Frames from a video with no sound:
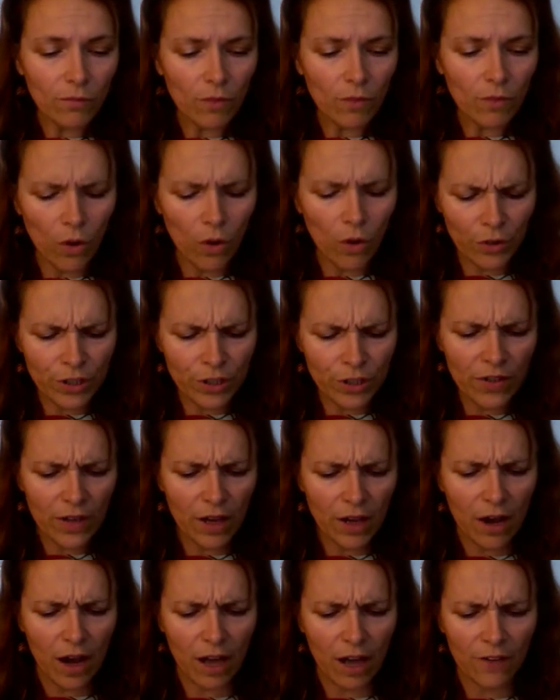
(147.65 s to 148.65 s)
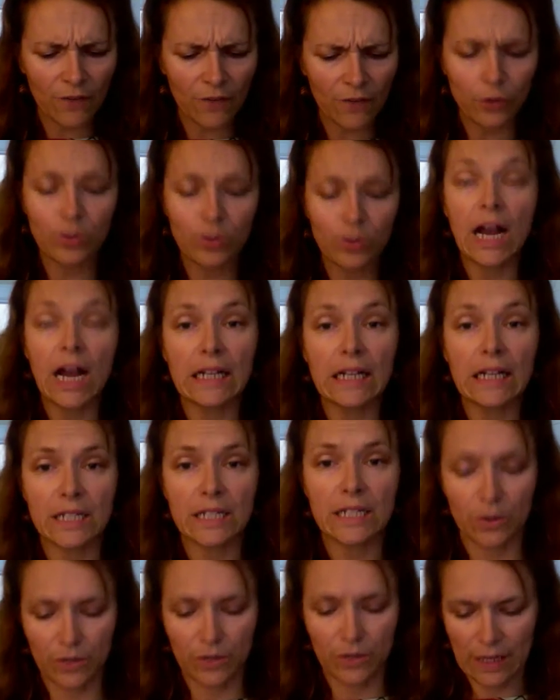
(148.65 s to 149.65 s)
Over to the
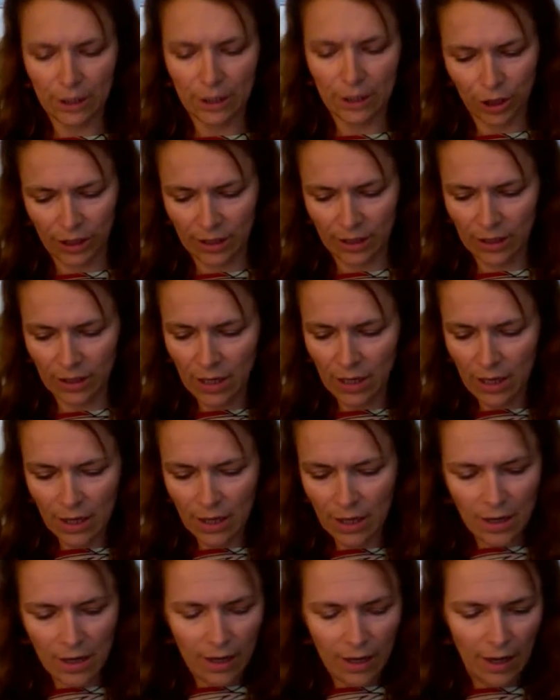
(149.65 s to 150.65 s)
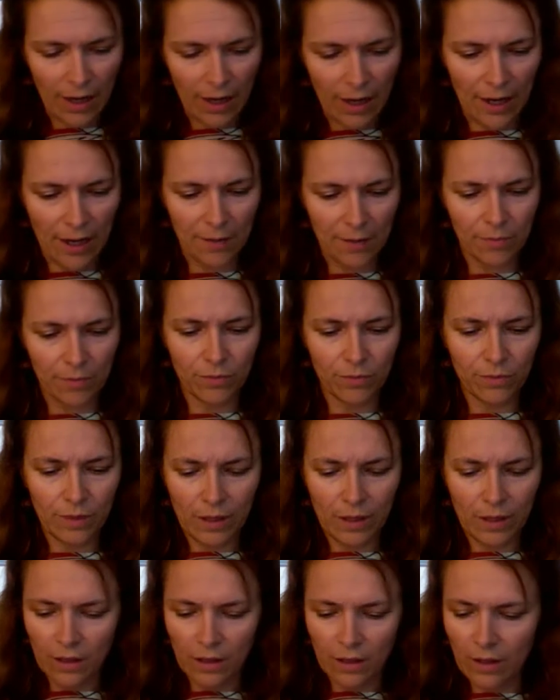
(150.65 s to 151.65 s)
confutatio section,
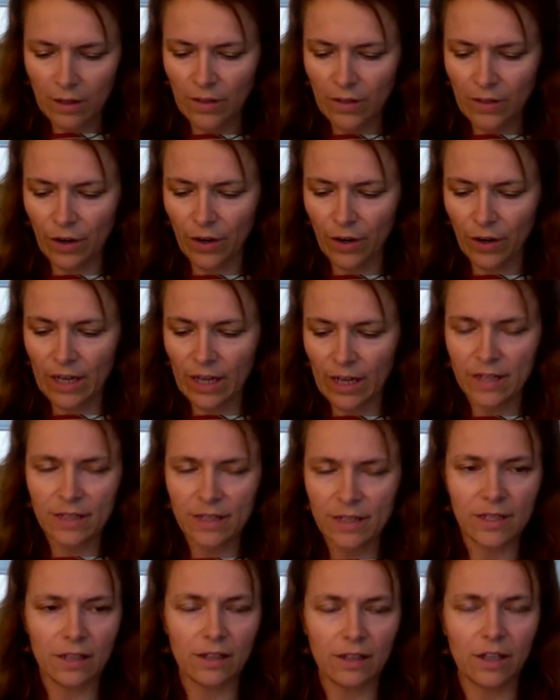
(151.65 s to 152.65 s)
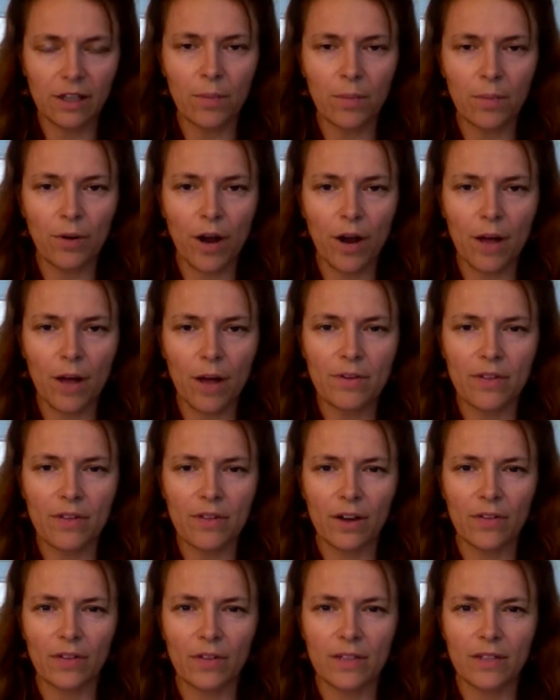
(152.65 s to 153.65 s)
there is a little prompt
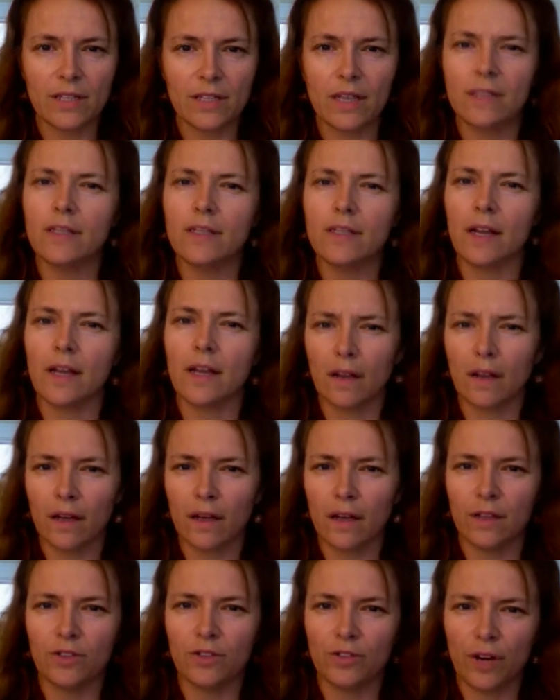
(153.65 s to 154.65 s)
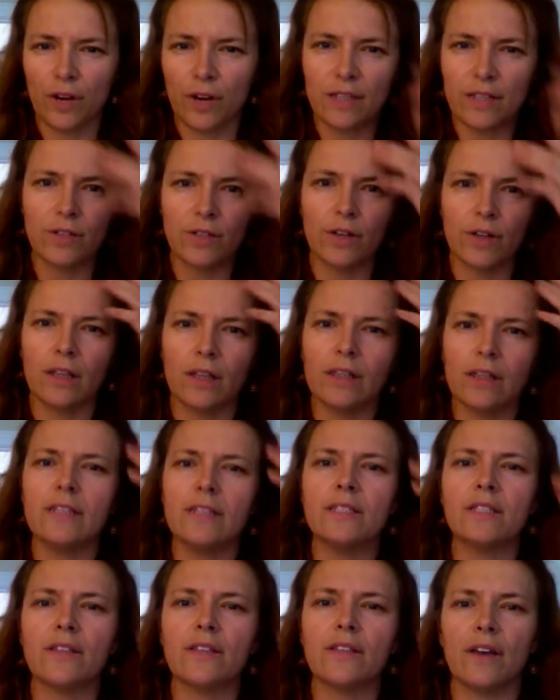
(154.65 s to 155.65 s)
there that says like address or
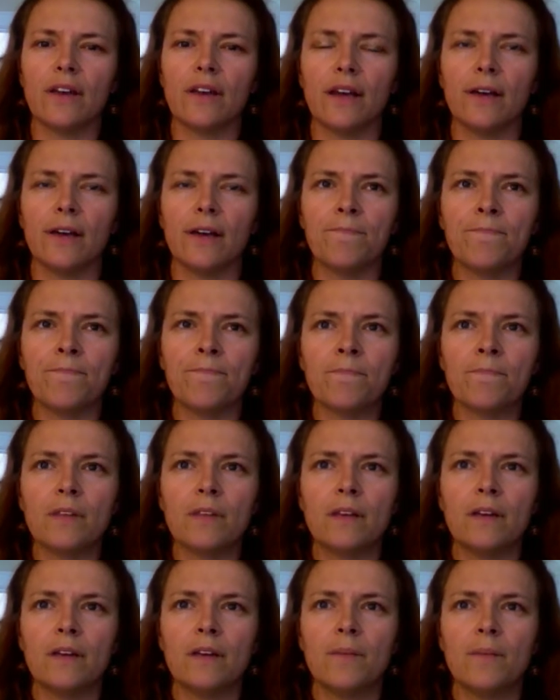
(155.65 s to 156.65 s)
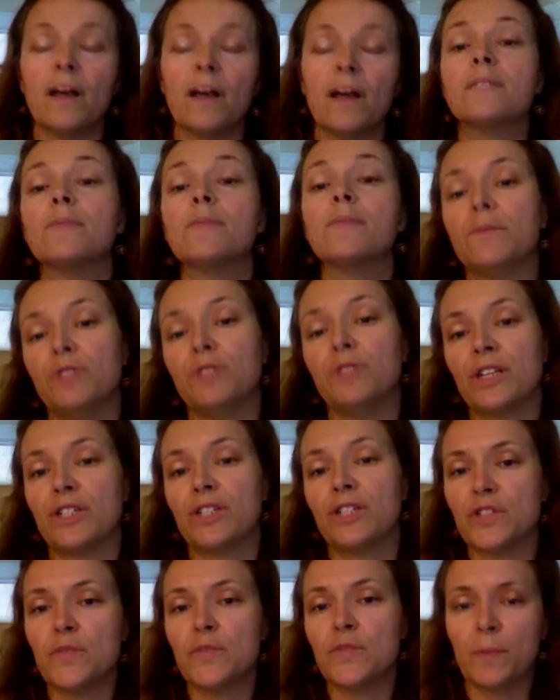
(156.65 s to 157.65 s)
list the possible
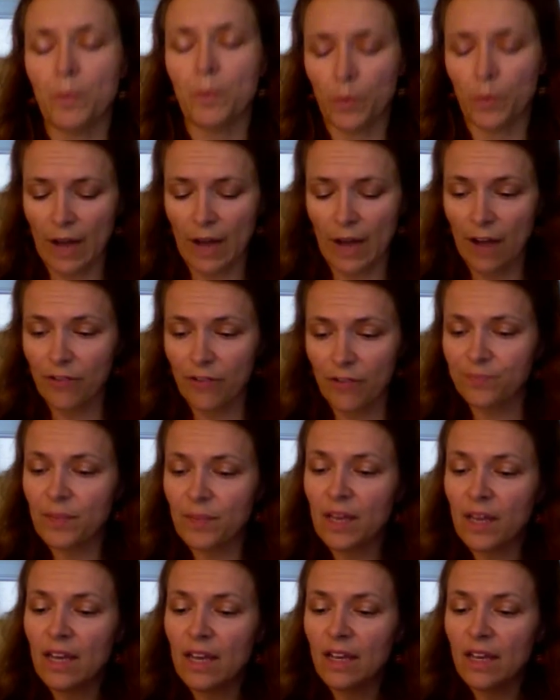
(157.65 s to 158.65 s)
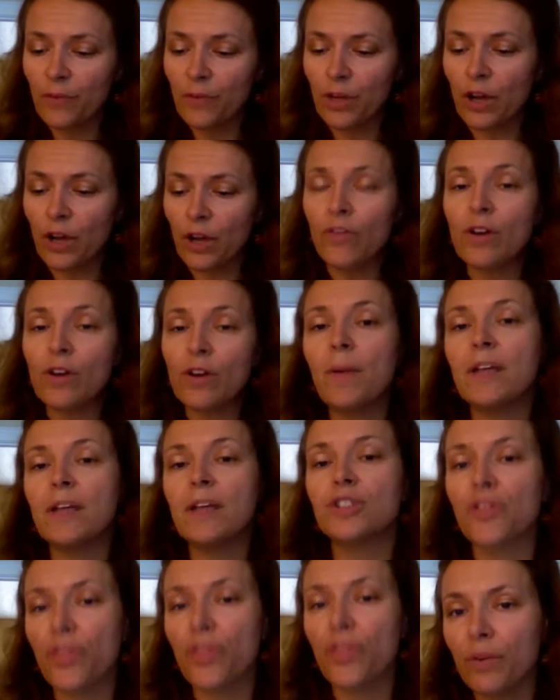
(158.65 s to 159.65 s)
objections people would have. If we go over to
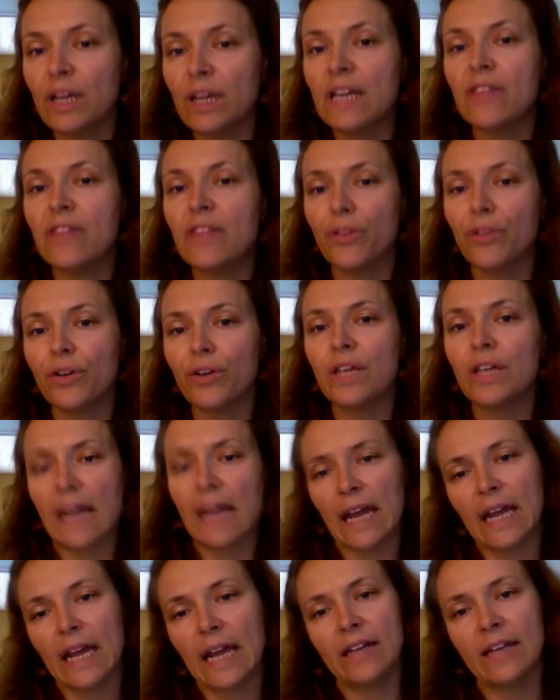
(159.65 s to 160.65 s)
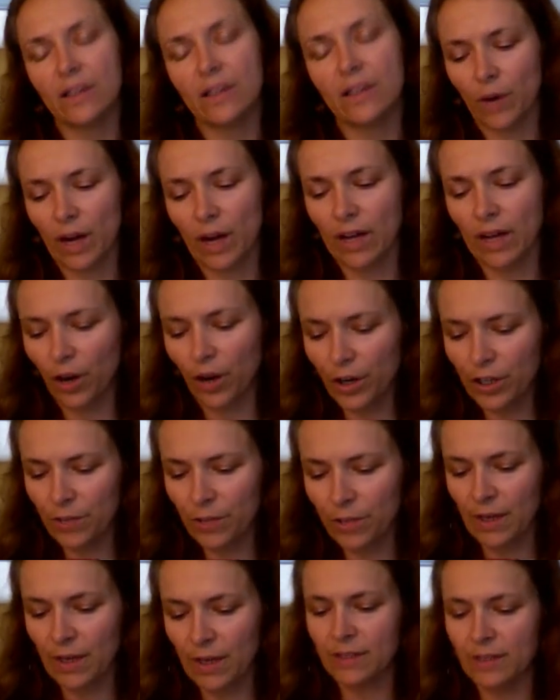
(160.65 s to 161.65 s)
page 338 in writing
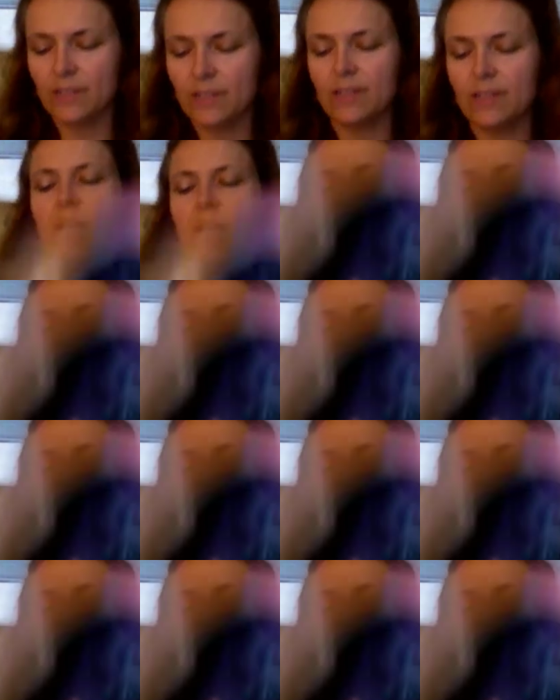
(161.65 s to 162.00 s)
arguments,